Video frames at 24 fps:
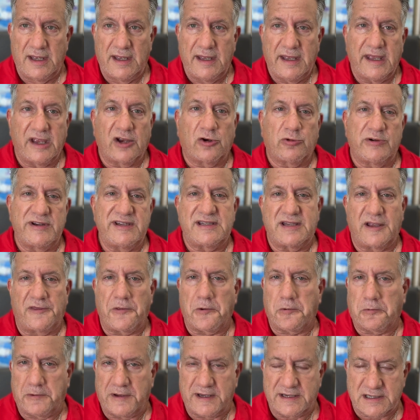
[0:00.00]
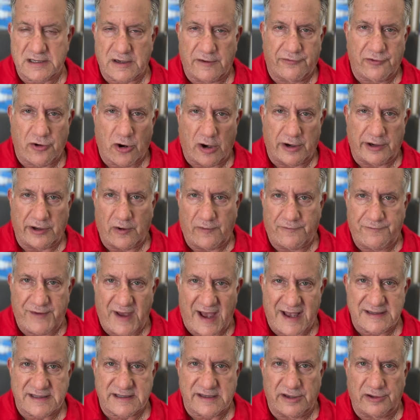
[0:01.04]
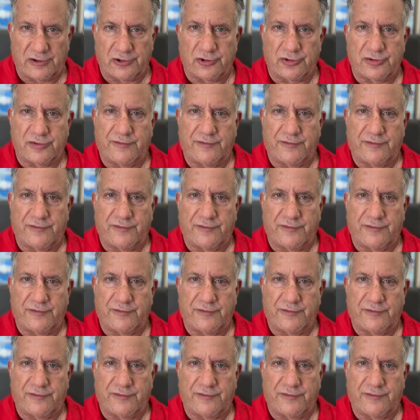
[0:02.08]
increasing the risk of cardiovascular